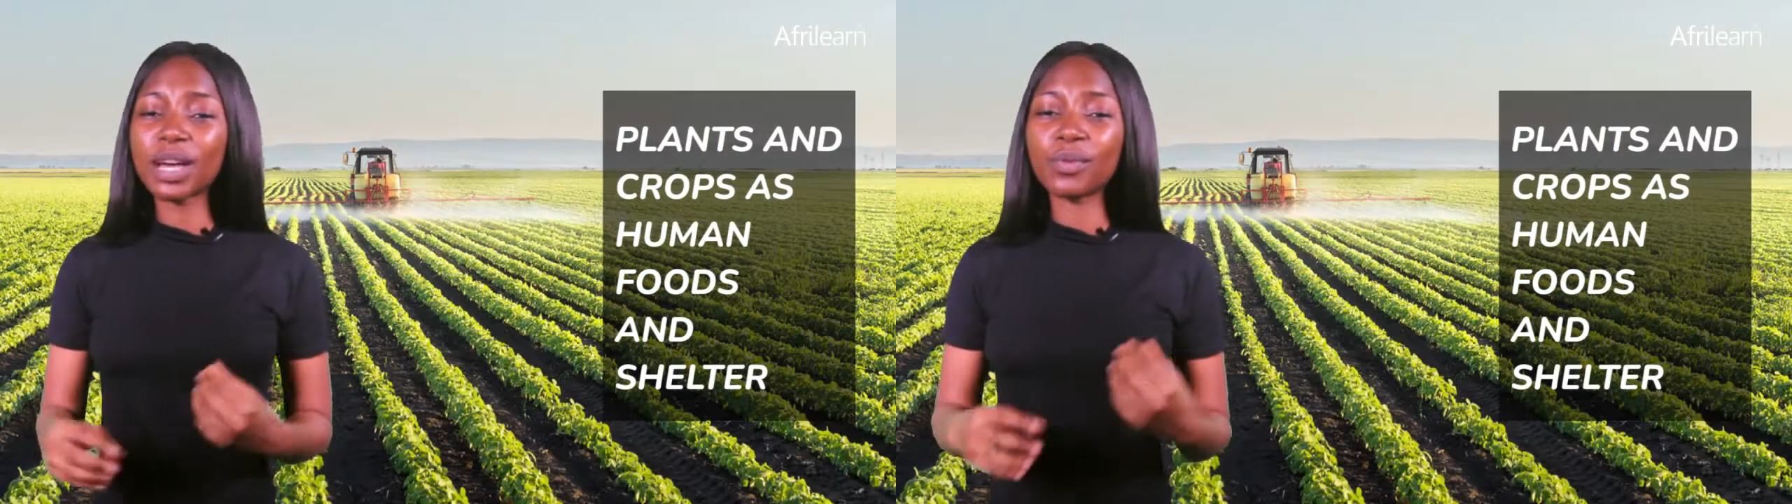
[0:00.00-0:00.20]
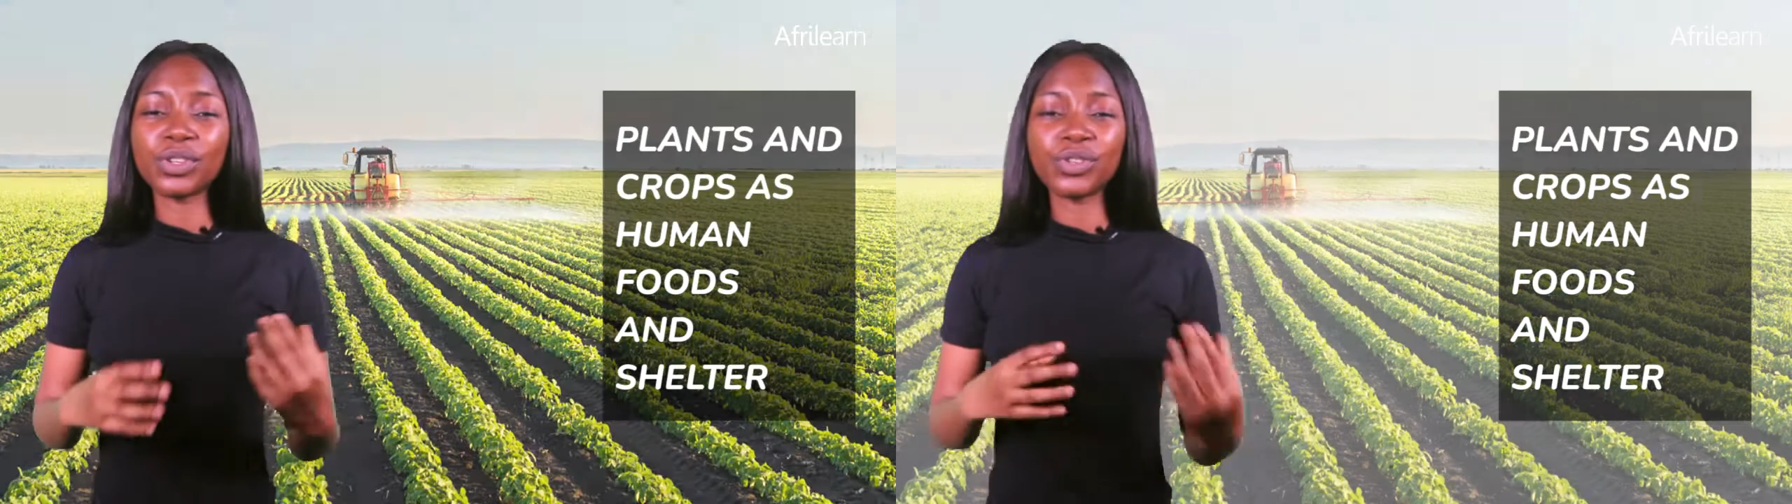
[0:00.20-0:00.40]

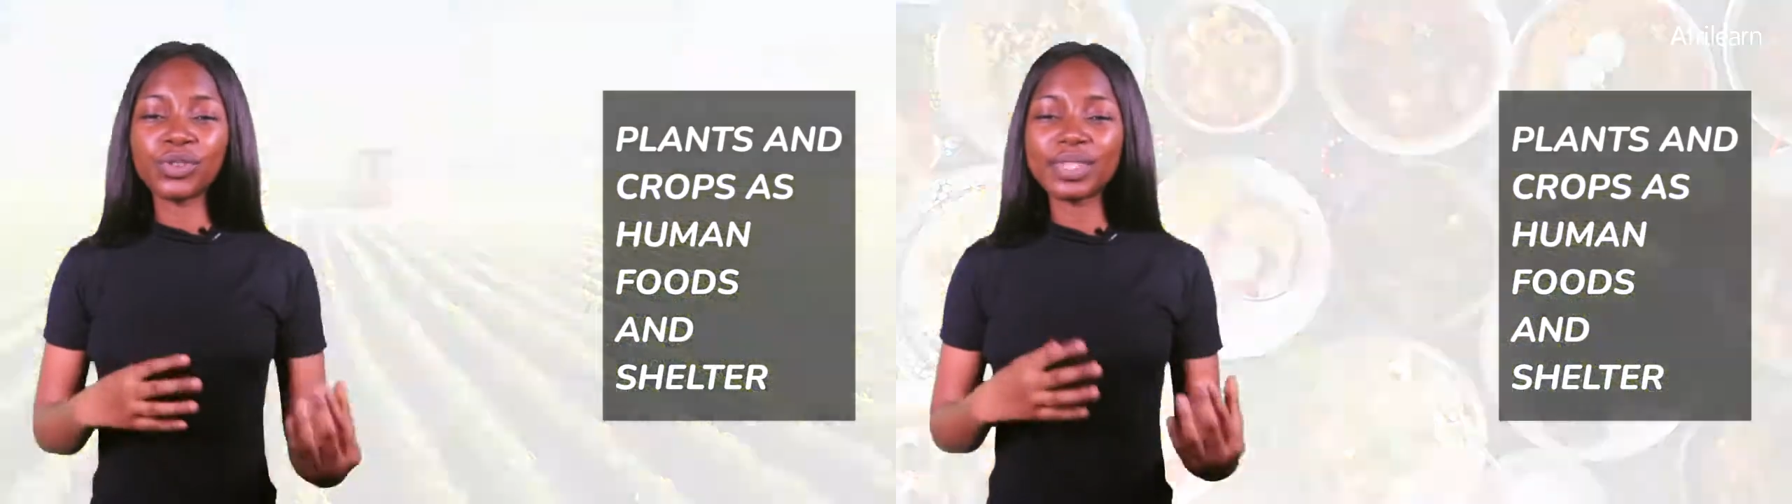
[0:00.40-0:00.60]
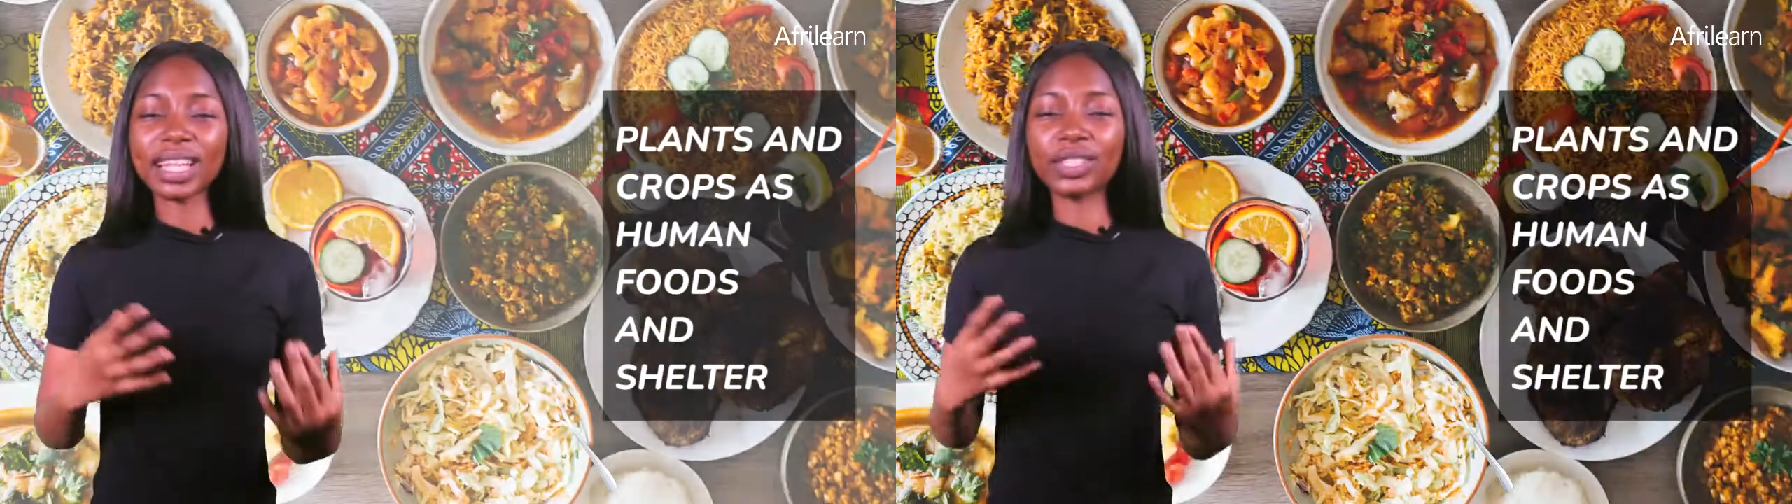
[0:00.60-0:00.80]
that we
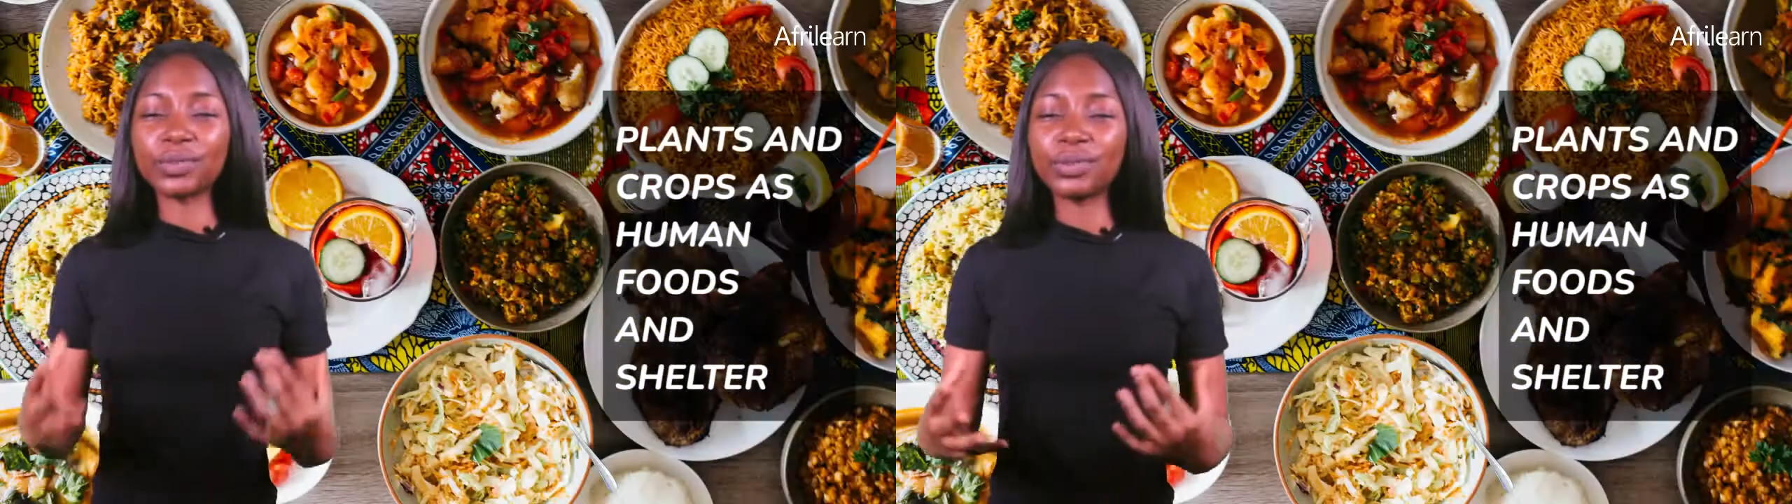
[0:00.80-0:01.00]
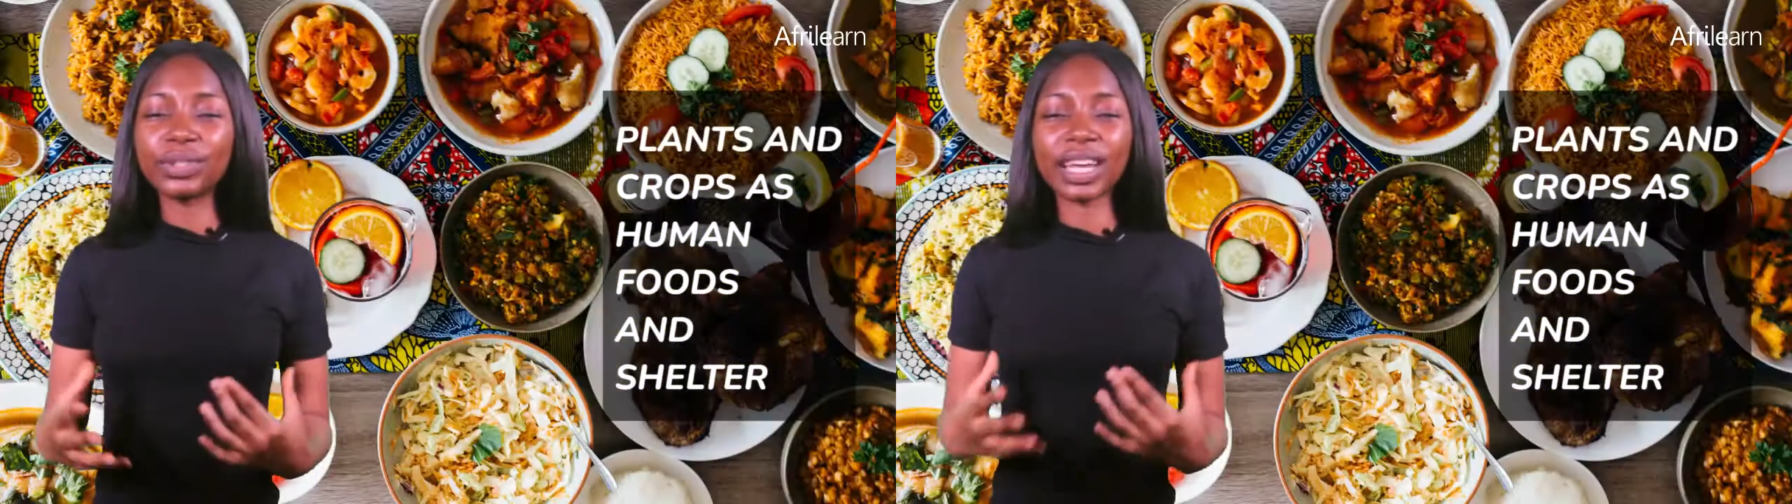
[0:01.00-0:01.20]
use as food